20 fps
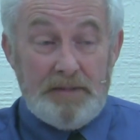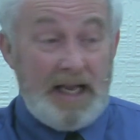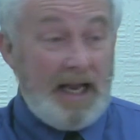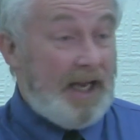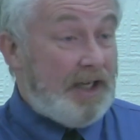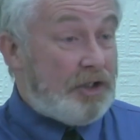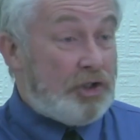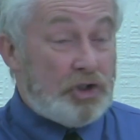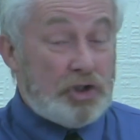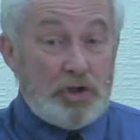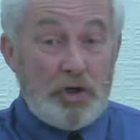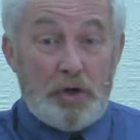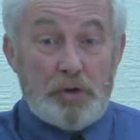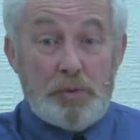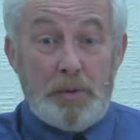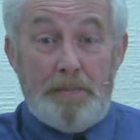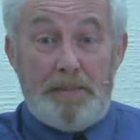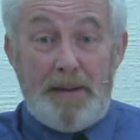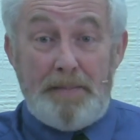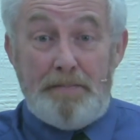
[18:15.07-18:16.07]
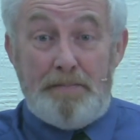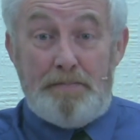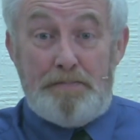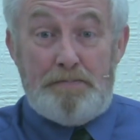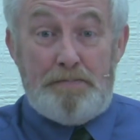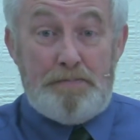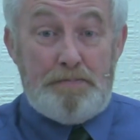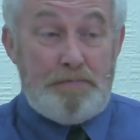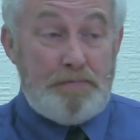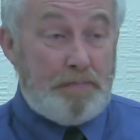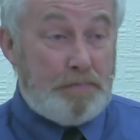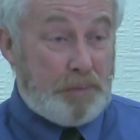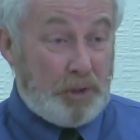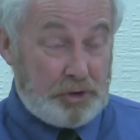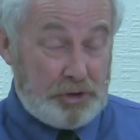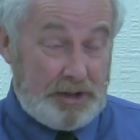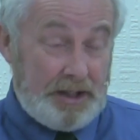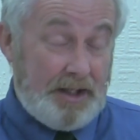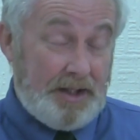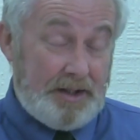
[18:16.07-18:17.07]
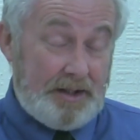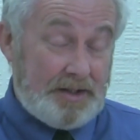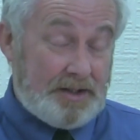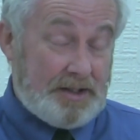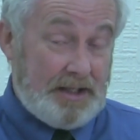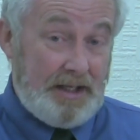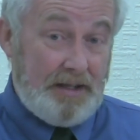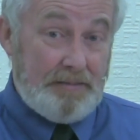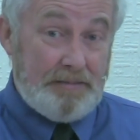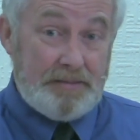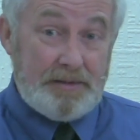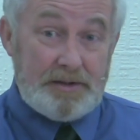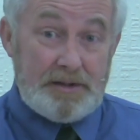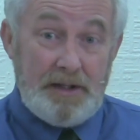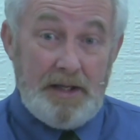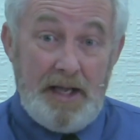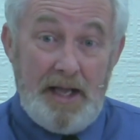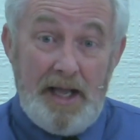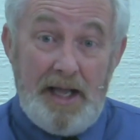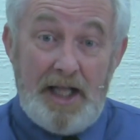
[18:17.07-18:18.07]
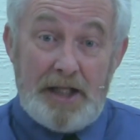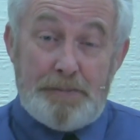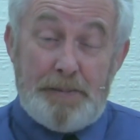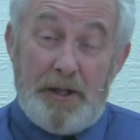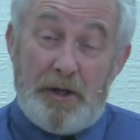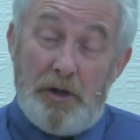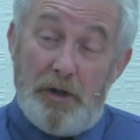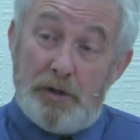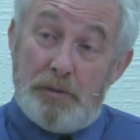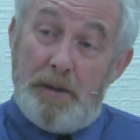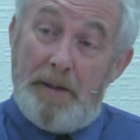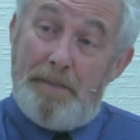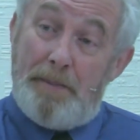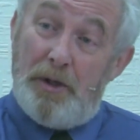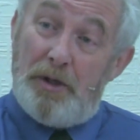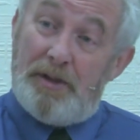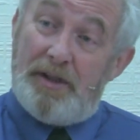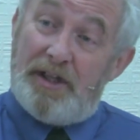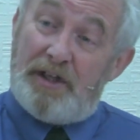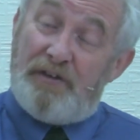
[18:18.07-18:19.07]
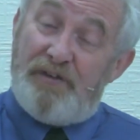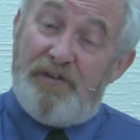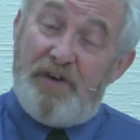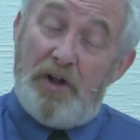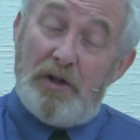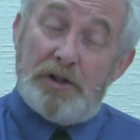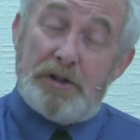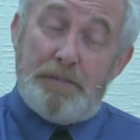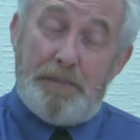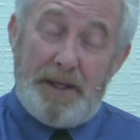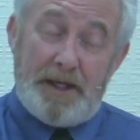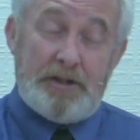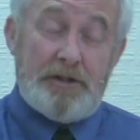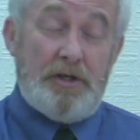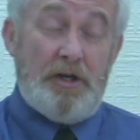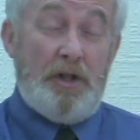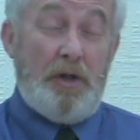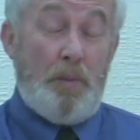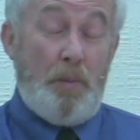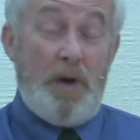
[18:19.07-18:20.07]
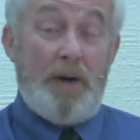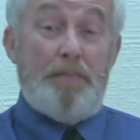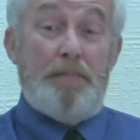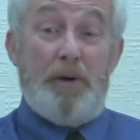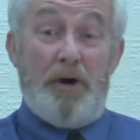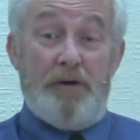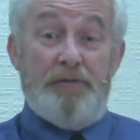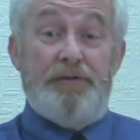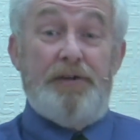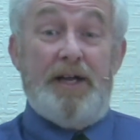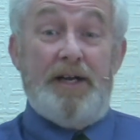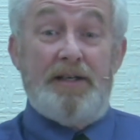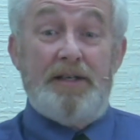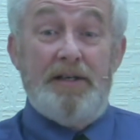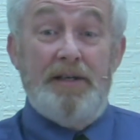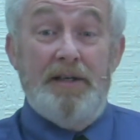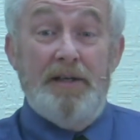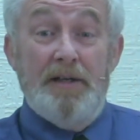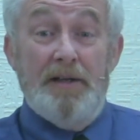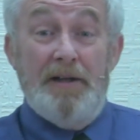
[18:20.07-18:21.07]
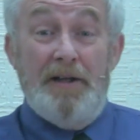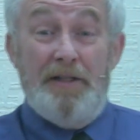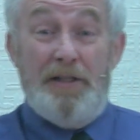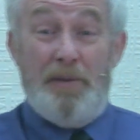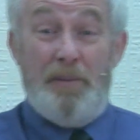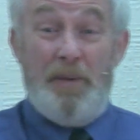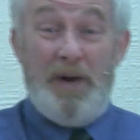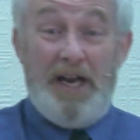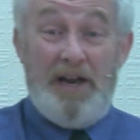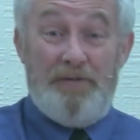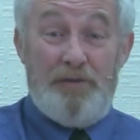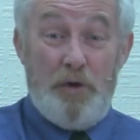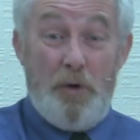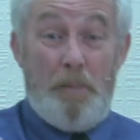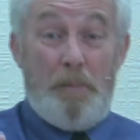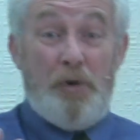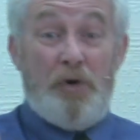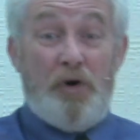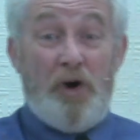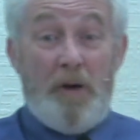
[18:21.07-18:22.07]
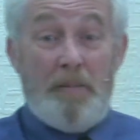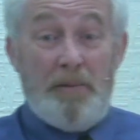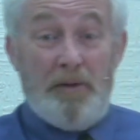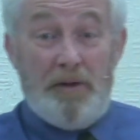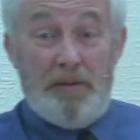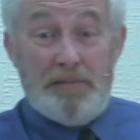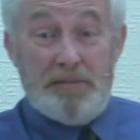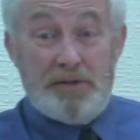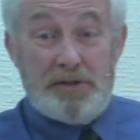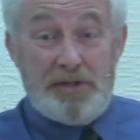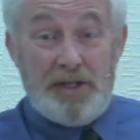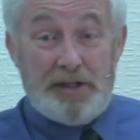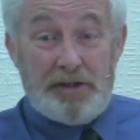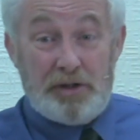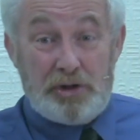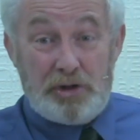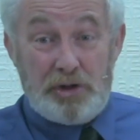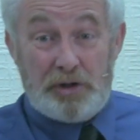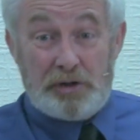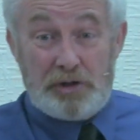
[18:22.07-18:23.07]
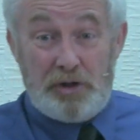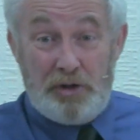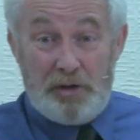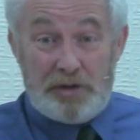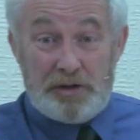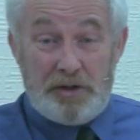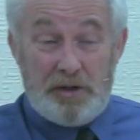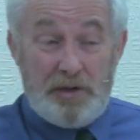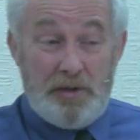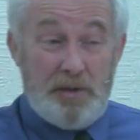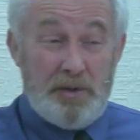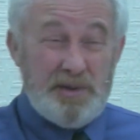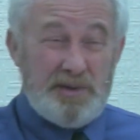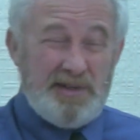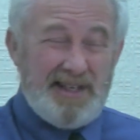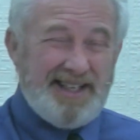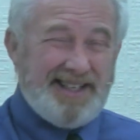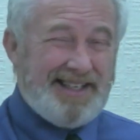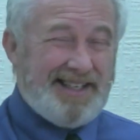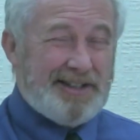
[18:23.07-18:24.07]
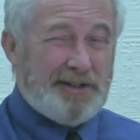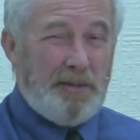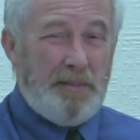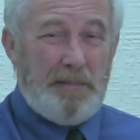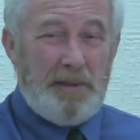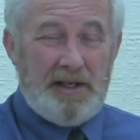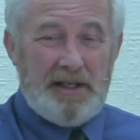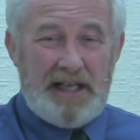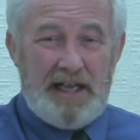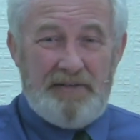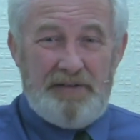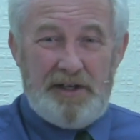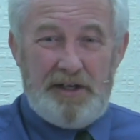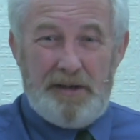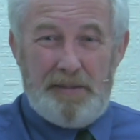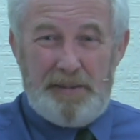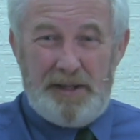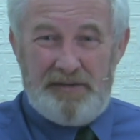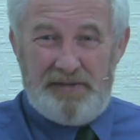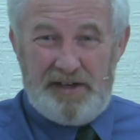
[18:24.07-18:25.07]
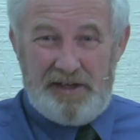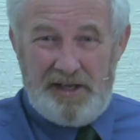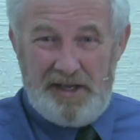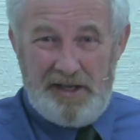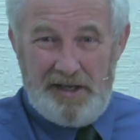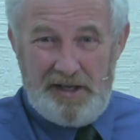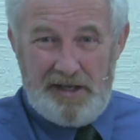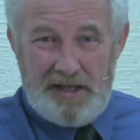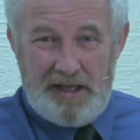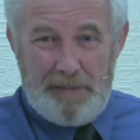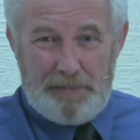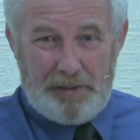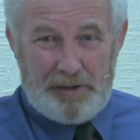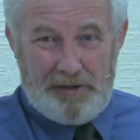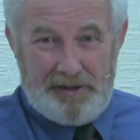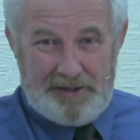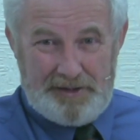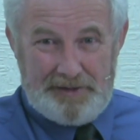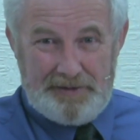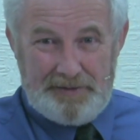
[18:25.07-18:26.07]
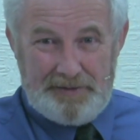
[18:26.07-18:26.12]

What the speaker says: Each church would be bursting at the seams. It's because we put this false picture that we're perfect, that we have no problems, that the church looks and goes, well, I don't believe it. You're a bit of a hypocrite.